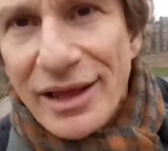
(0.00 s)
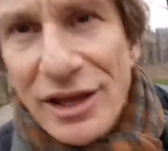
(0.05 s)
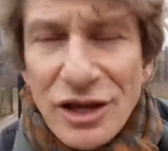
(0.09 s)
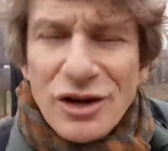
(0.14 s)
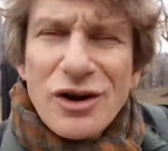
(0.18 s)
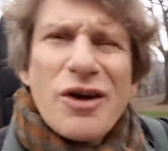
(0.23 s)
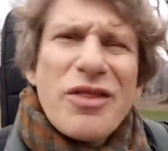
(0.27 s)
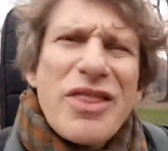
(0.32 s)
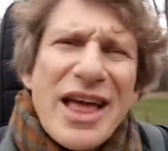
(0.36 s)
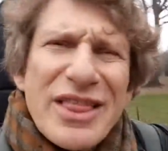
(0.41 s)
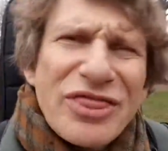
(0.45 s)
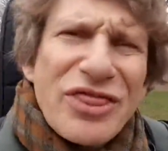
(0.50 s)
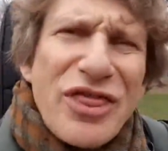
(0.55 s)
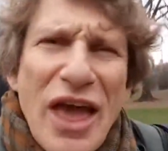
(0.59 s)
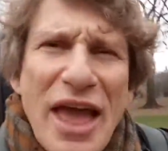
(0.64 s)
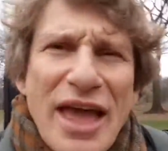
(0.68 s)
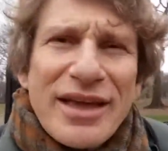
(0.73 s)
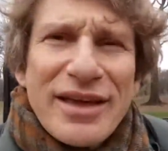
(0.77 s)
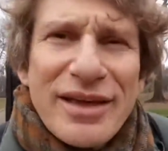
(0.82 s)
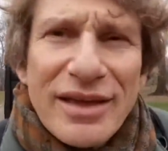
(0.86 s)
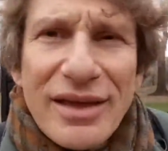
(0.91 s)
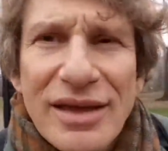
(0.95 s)
you know, that
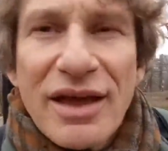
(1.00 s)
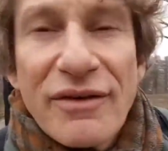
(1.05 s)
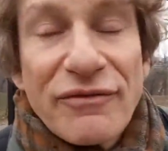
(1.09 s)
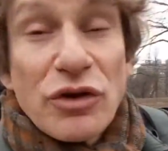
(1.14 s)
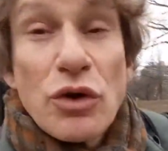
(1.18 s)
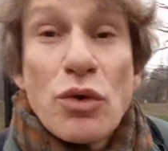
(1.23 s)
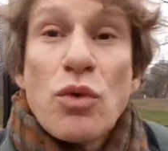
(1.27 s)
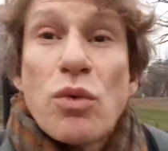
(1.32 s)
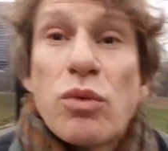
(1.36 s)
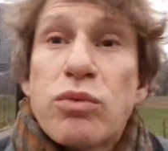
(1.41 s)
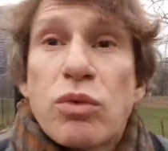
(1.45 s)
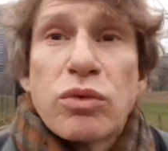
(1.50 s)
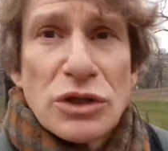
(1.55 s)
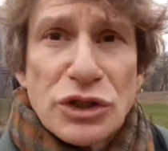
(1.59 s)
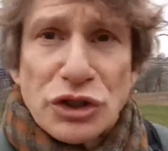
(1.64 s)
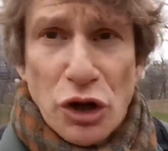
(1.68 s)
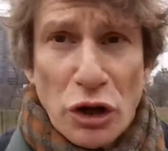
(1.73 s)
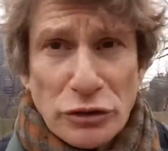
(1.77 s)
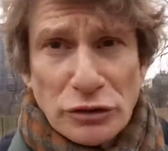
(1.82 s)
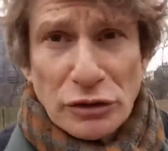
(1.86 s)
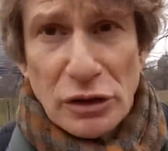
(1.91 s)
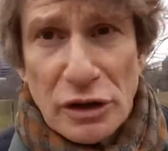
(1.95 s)
thing, if you were
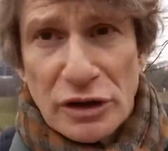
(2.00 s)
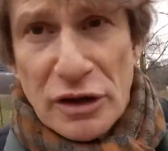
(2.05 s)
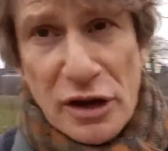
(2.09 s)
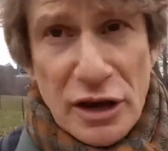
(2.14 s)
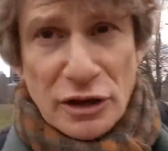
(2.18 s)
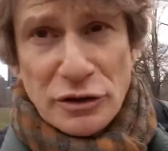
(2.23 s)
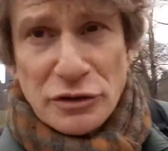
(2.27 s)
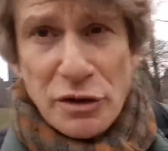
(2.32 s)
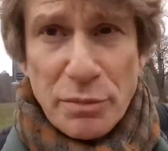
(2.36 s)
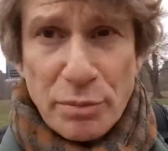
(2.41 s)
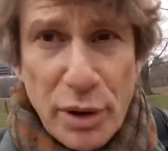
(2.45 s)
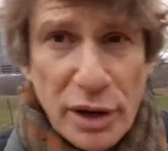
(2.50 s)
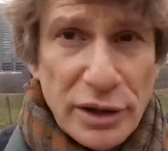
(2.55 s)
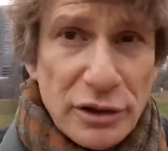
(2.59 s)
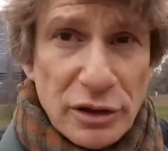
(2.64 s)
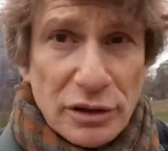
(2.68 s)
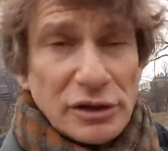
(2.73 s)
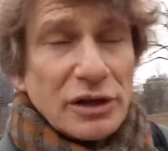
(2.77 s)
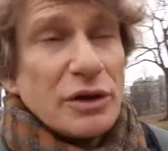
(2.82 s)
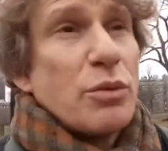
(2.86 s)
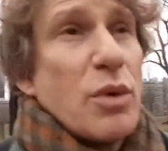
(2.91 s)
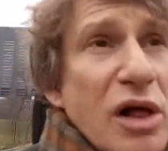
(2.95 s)
suddenly
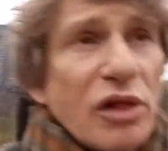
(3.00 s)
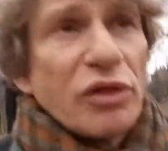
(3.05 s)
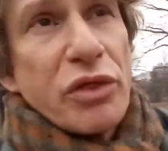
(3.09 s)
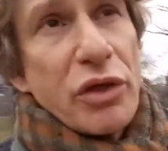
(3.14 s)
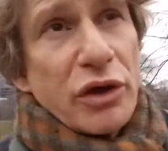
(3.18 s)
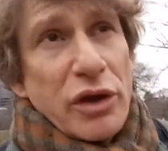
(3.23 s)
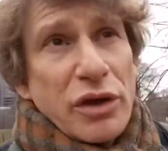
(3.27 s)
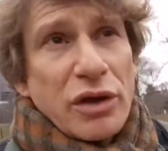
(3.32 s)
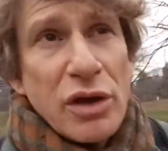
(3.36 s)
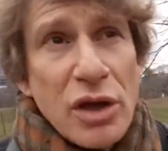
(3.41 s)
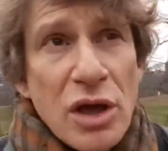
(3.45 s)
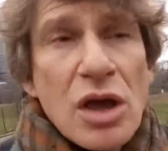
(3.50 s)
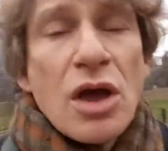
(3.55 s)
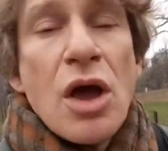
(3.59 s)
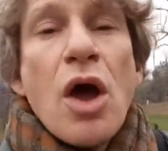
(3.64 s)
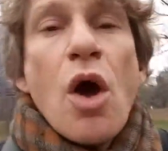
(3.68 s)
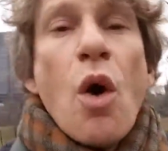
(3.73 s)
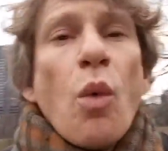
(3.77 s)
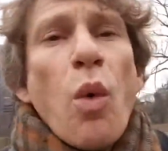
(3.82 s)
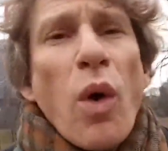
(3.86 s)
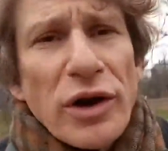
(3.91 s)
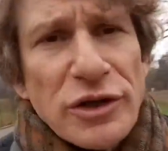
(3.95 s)
independently wealthy,
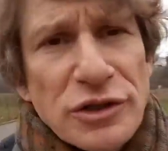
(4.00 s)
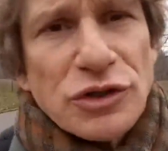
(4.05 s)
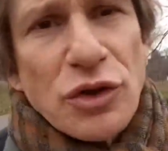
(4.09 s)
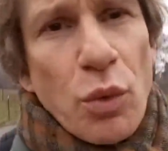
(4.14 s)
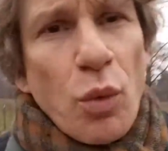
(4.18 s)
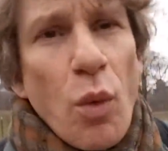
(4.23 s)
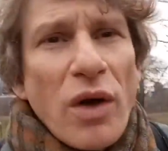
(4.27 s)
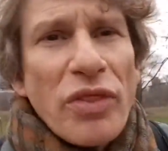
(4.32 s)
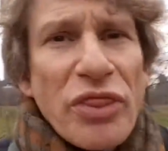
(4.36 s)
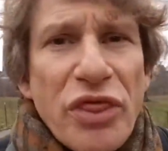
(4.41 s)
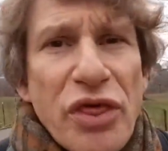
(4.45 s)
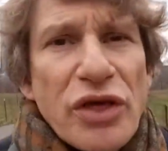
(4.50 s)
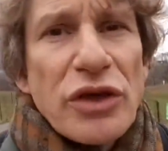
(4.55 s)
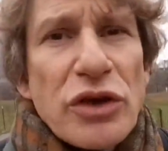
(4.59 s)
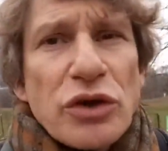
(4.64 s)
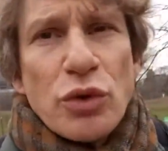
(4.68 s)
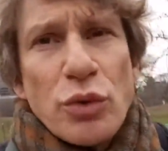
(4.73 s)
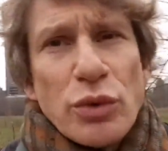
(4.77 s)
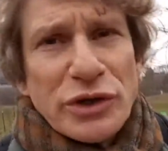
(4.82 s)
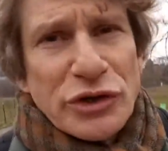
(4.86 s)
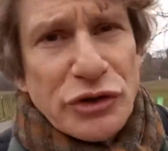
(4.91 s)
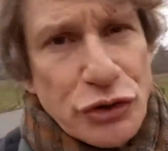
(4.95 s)
what is the one thing
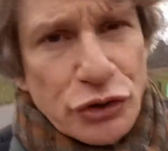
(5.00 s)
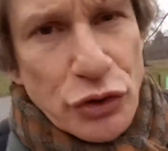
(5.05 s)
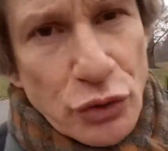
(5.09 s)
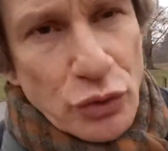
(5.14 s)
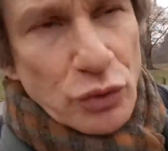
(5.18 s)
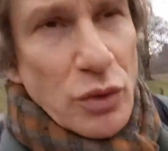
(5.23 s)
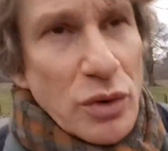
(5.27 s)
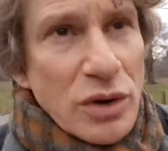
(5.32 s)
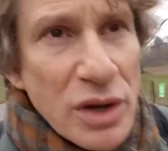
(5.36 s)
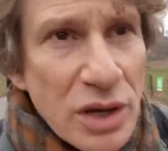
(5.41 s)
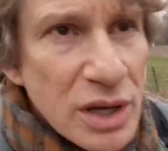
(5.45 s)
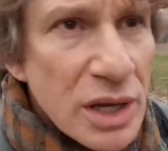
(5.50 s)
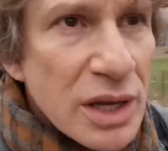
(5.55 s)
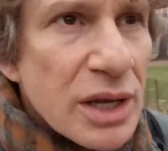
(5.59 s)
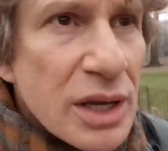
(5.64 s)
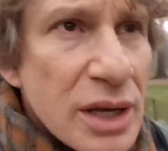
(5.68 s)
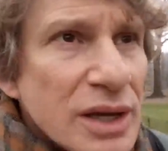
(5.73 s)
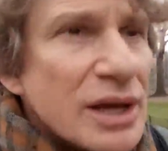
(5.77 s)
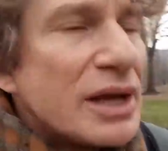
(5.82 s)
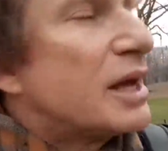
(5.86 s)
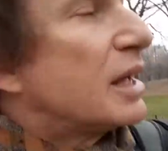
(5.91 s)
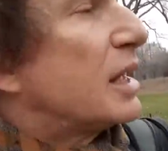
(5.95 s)
you would do,
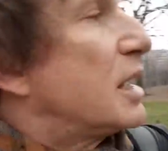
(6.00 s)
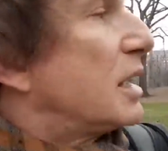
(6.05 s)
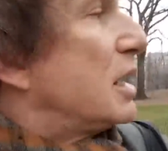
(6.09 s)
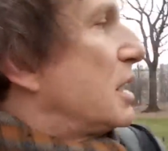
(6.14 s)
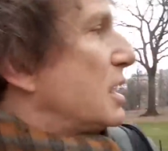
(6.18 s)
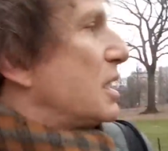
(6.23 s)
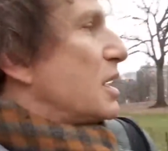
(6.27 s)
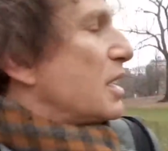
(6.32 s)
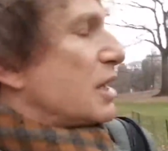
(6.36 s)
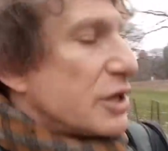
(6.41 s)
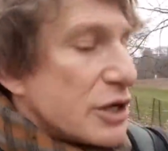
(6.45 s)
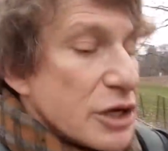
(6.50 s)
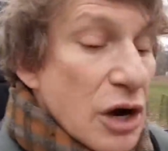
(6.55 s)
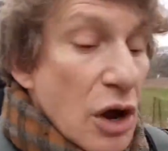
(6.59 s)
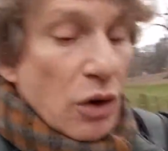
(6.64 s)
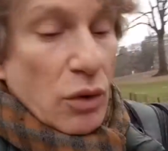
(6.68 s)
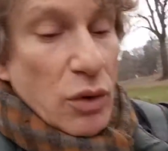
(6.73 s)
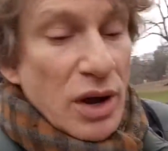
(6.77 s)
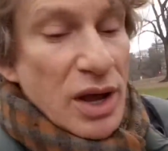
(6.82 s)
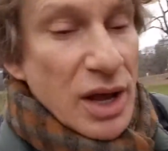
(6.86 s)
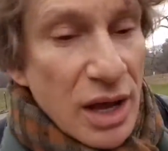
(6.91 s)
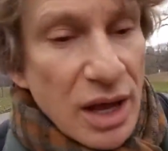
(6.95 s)
you
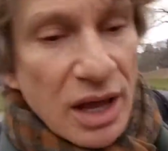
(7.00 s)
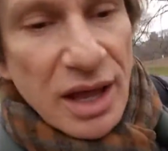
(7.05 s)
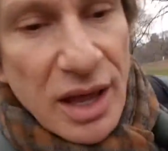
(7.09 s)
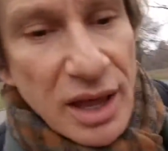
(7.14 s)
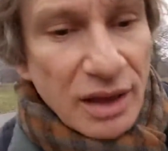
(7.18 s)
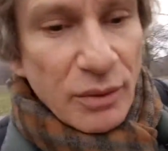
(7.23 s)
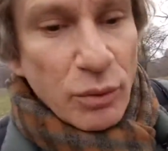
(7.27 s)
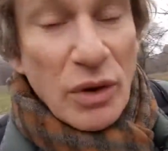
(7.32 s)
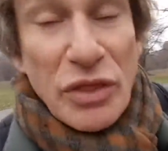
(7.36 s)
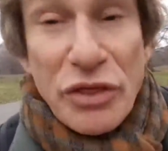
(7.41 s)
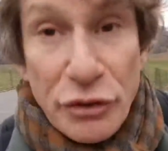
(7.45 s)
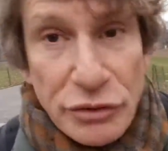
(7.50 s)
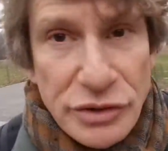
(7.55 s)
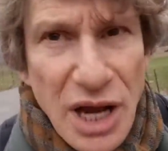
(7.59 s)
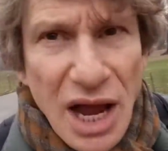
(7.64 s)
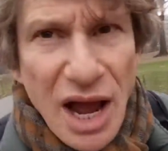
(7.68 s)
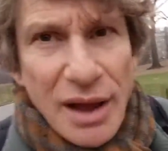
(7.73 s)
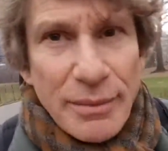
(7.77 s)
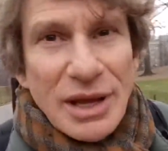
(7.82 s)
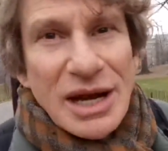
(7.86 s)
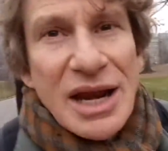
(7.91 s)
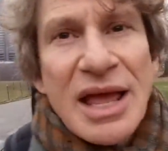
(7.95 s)
know, with your time?